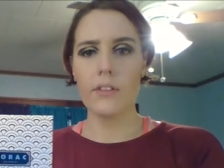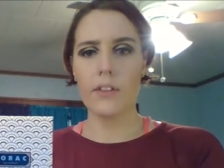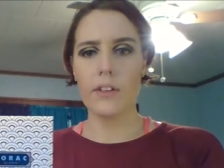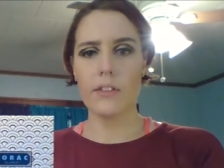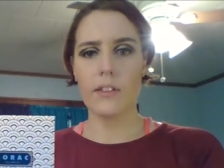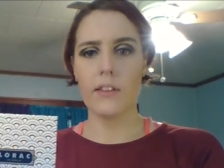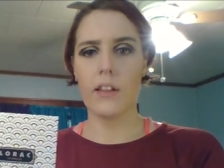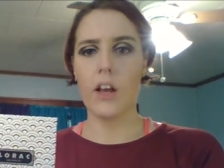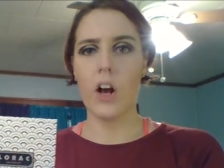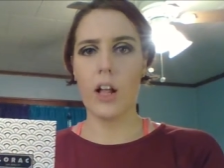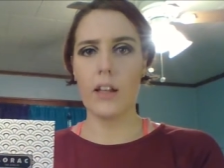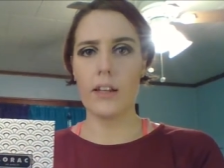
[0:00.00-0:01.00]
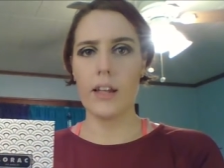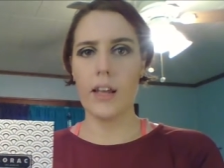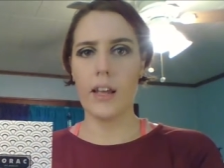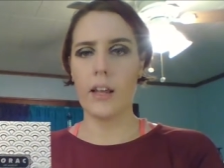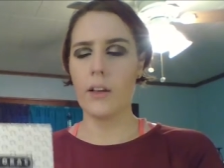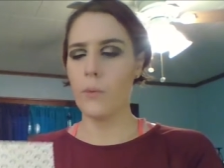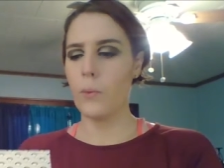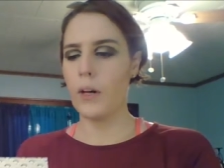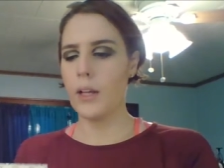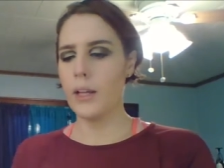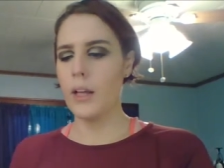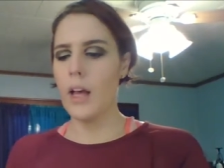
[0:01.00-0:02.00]
This is the holiday
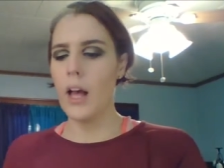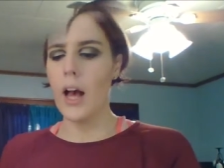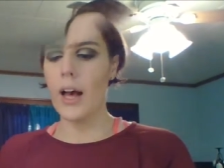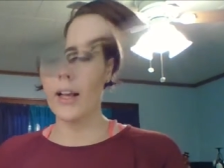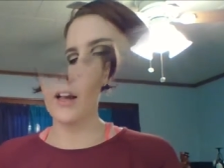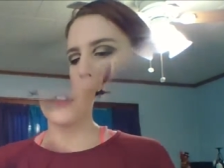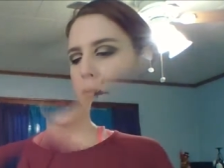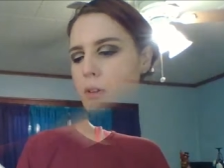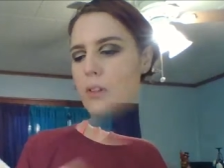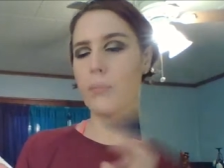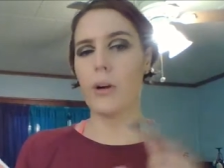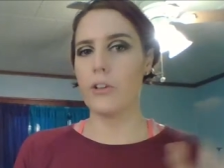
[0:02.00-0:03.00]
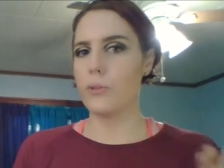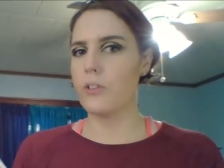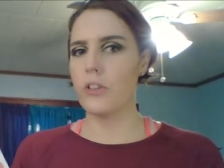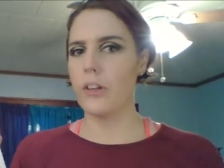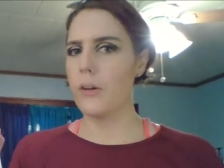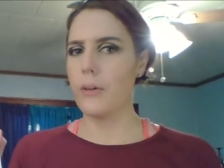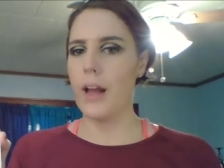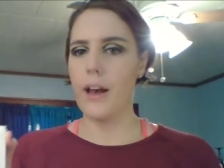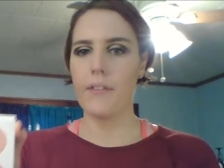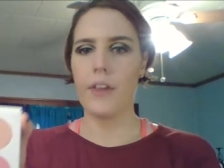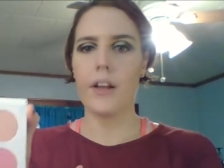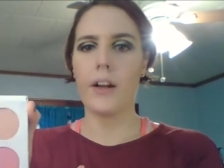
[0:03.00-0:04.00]
one. It also comes with a brush, which I don't
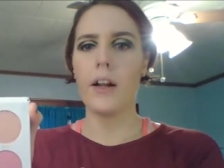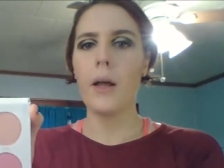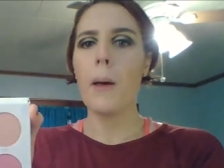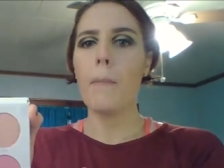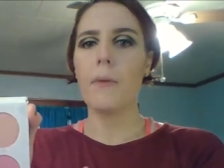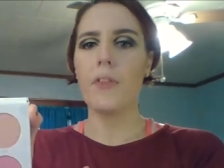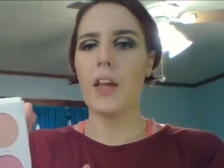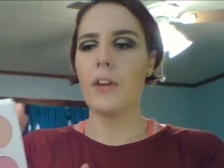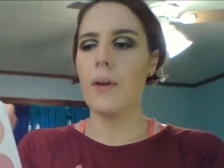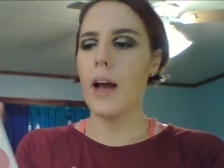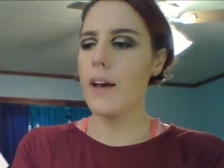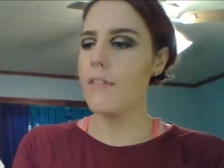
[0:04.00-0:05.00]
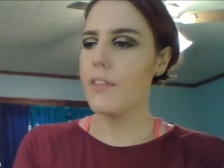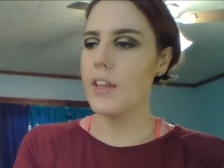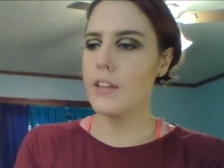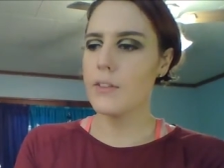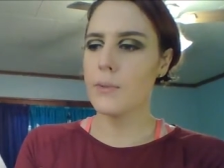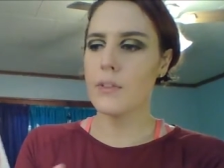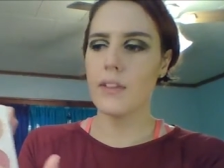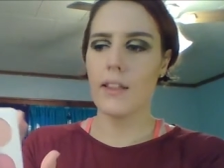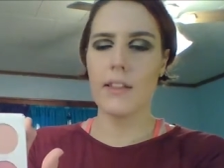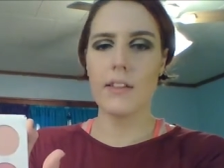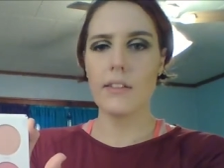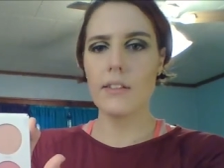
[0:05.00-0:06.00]
have here. But then you have these ones.
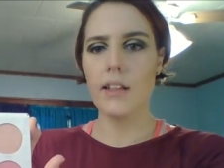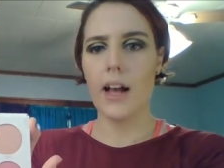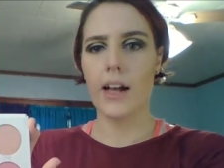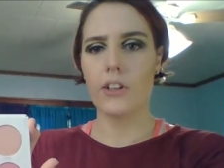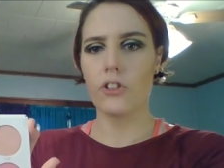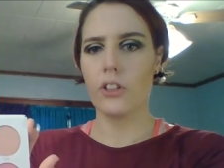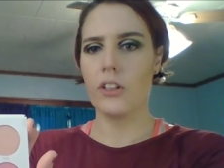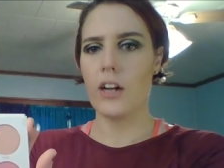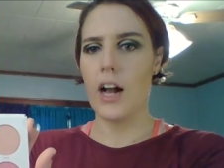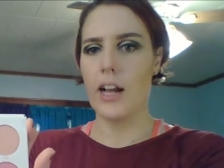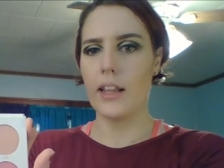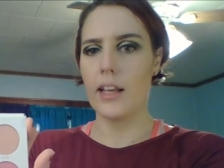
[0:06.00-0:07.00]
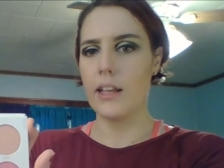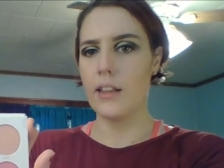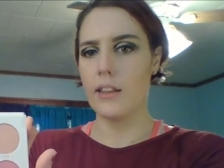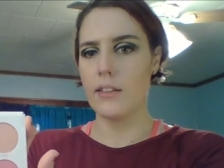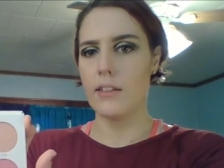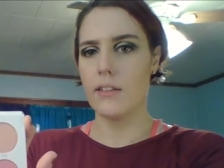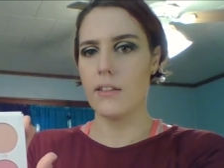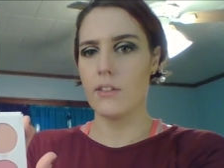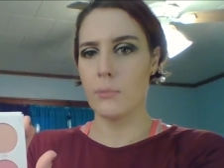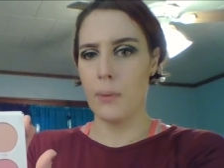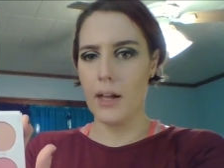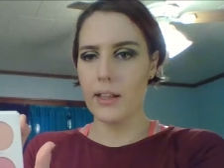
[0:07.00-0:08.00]
This is actually your highlight. This is the
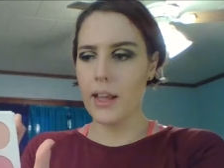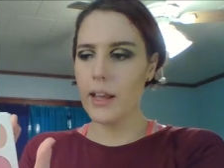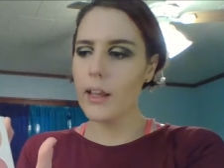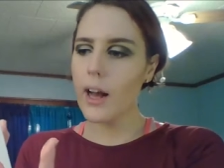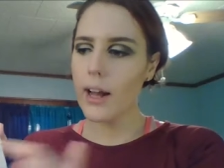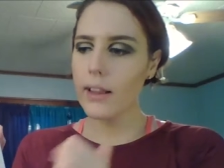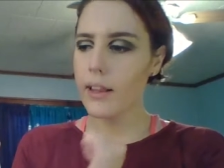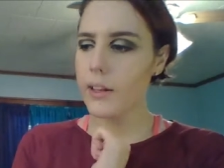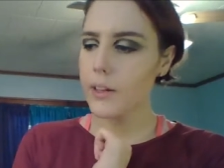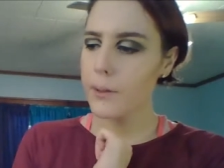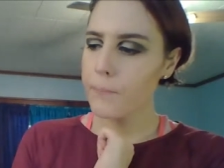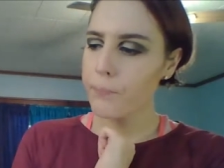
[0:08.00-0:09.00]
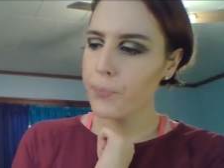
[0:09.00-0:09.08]
Spotlight highlighter.